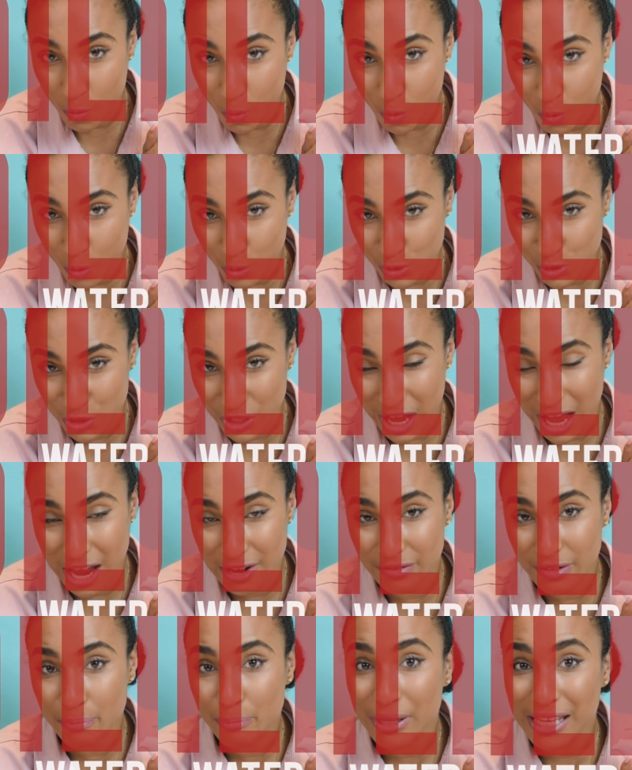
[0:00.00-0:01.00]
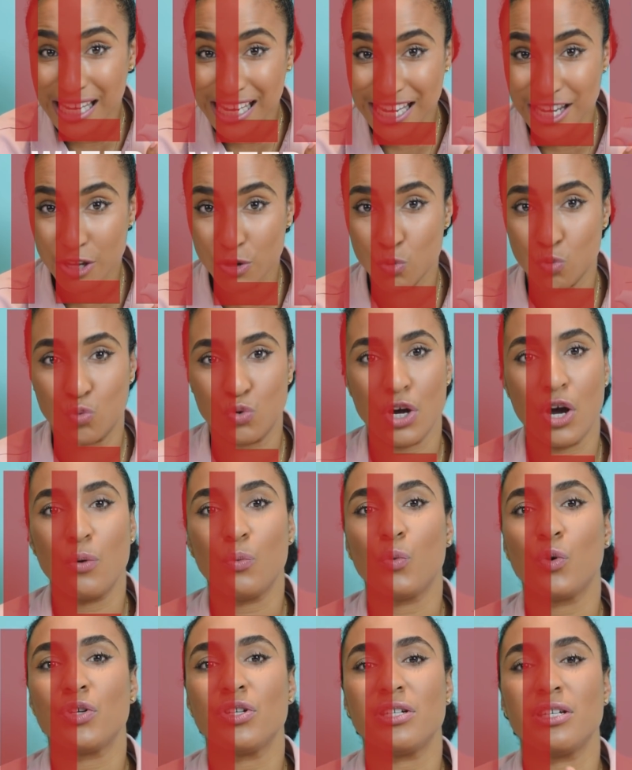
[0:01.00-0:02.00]
water. I repeat, you don't
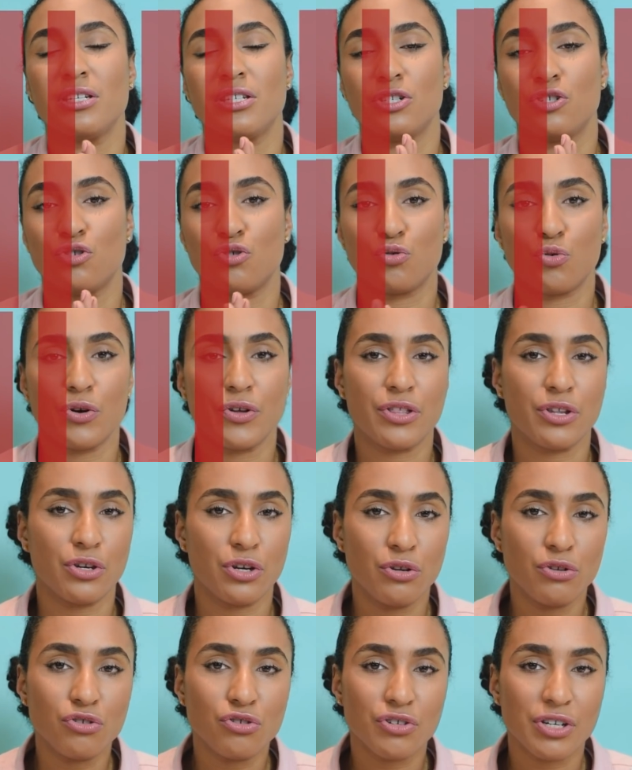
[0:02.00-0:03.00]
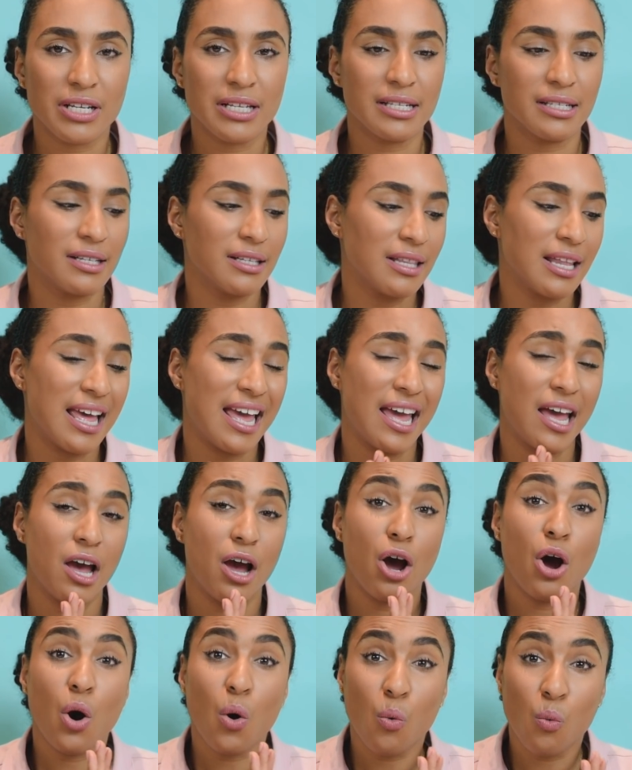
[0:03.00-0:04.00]
want to destroy the nutrients in there.
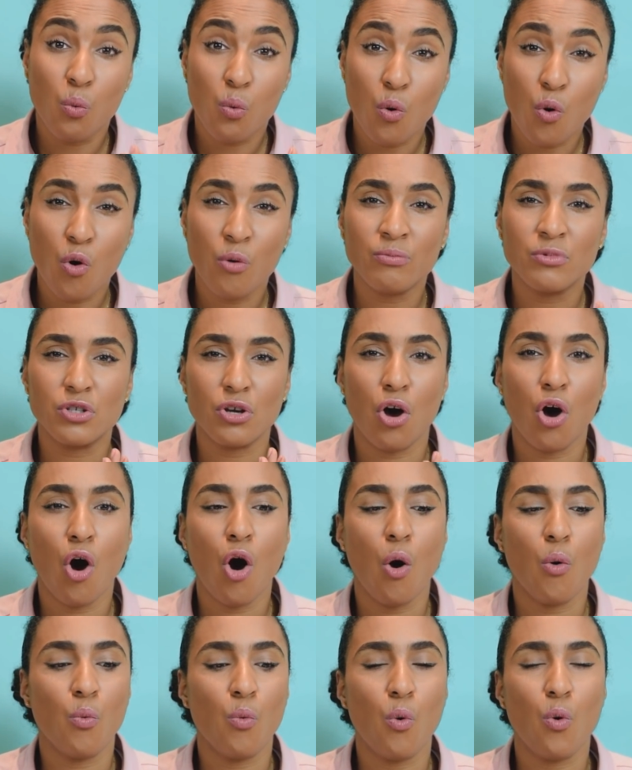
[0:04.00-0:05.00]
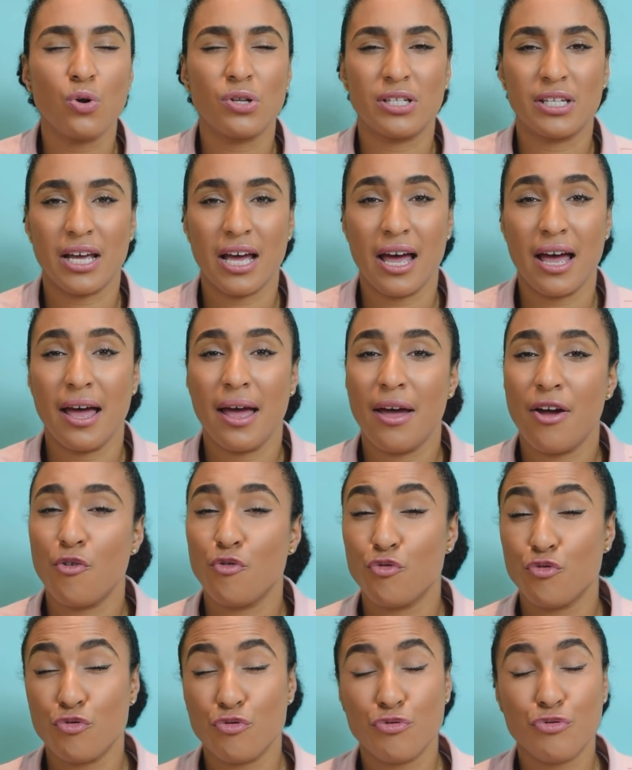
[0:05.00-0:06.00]
Warm to hot water
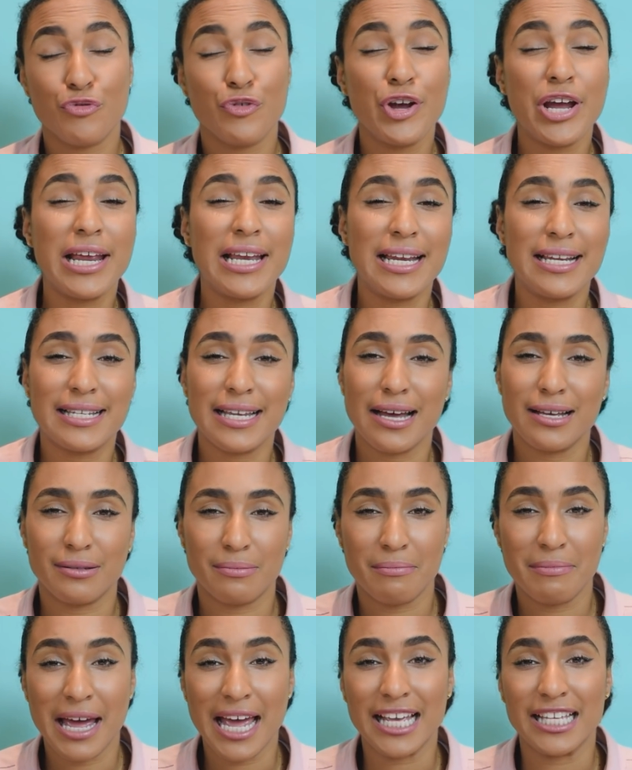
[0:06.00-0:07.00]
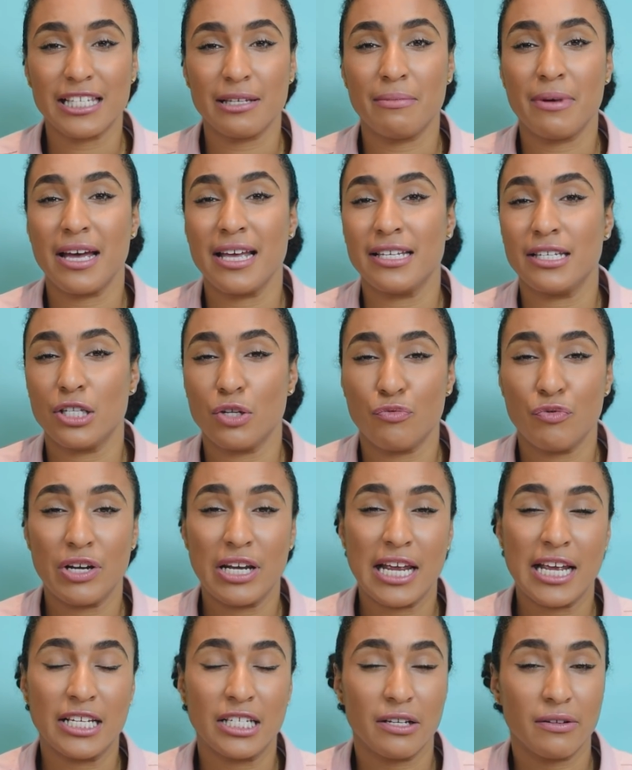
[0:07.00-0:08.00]
really does maximize the
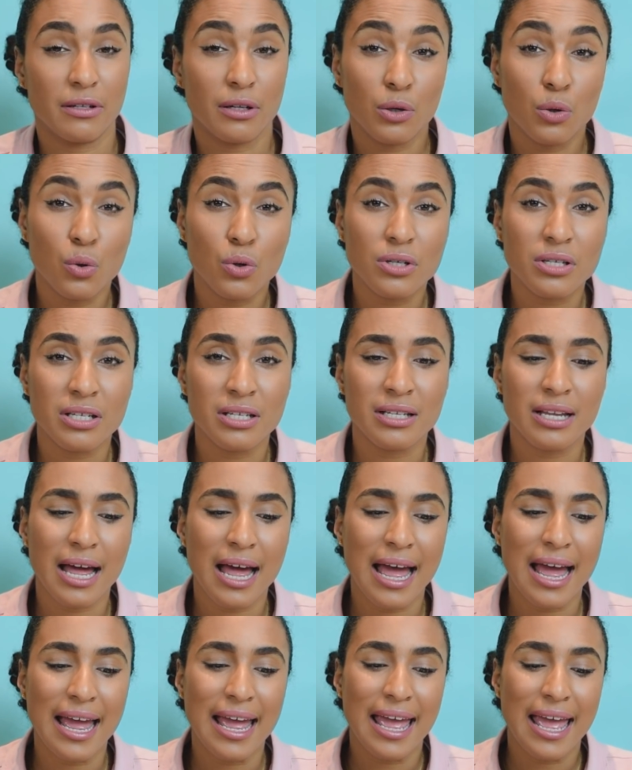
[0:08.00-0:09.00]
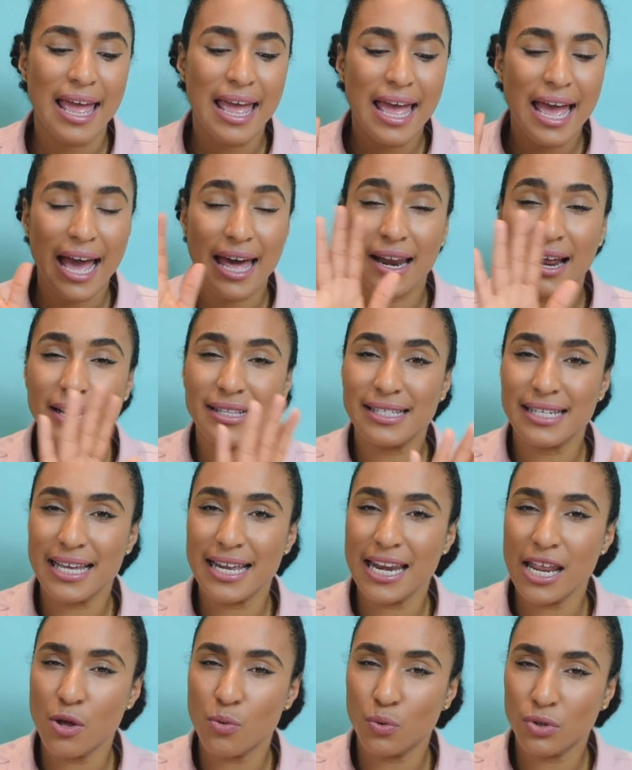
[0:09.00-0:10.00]
release of the Lawson dye. And
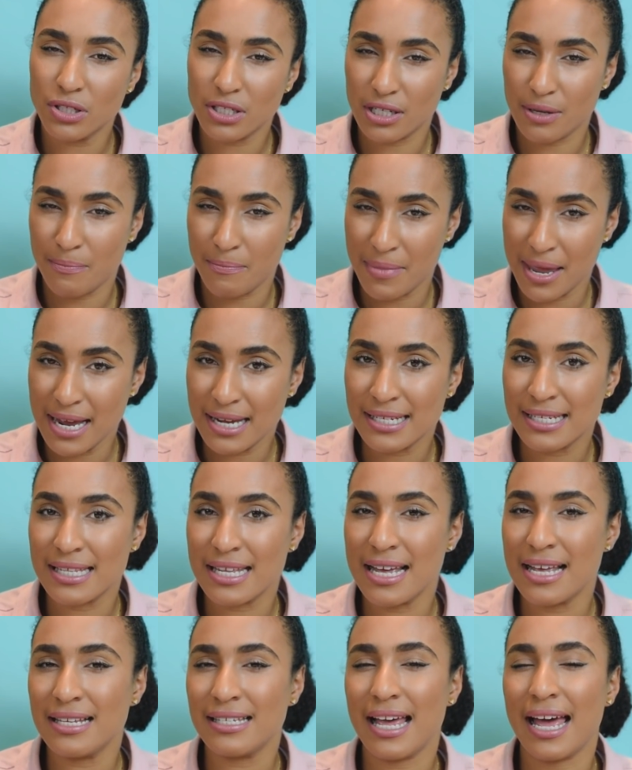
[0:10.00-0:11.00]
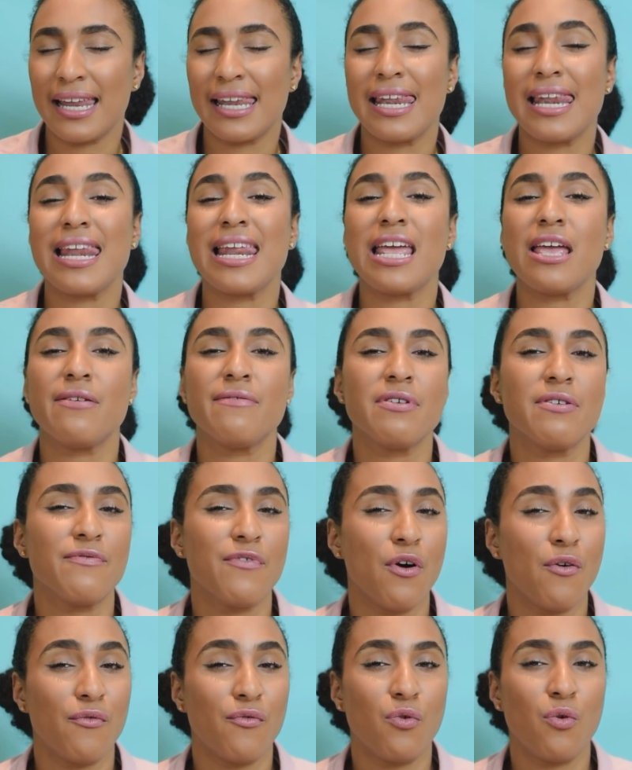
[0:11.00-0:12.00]
ideally you want to mix this and leave it
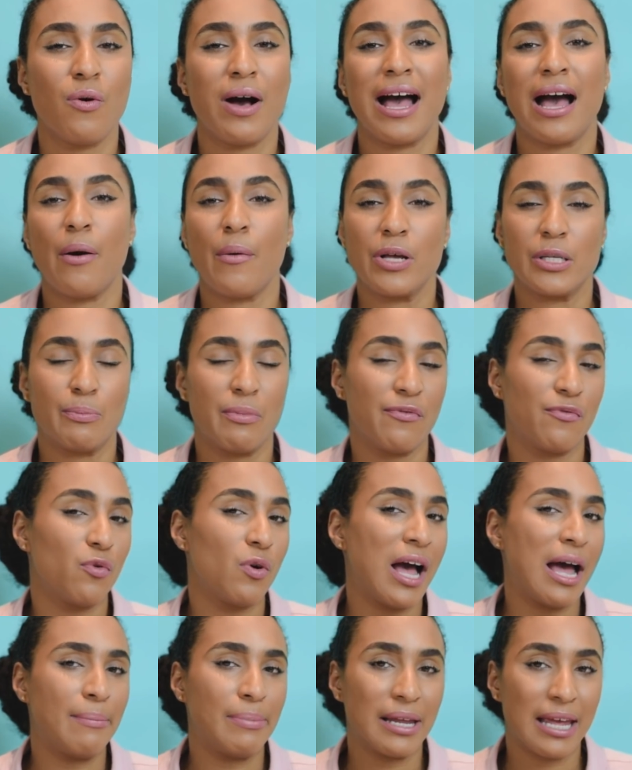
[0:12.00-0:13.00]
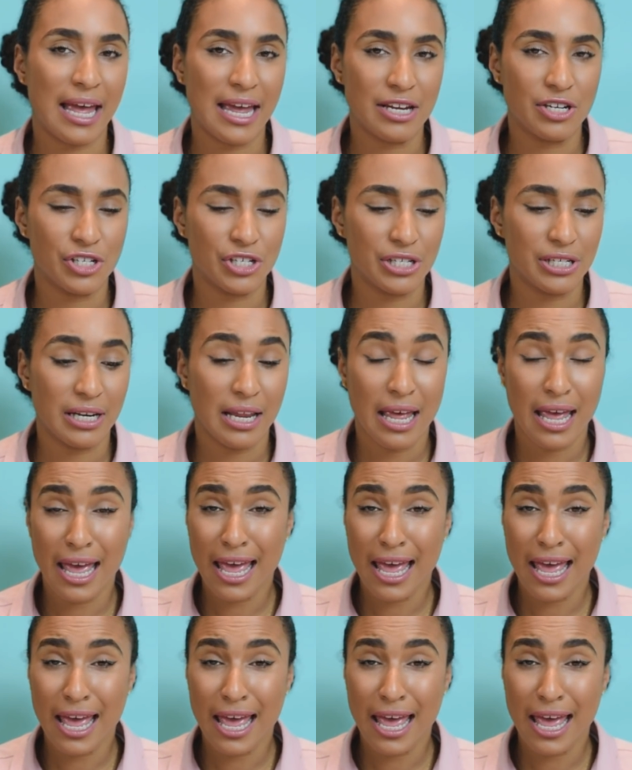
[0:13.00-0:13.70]
for 4 hours before application.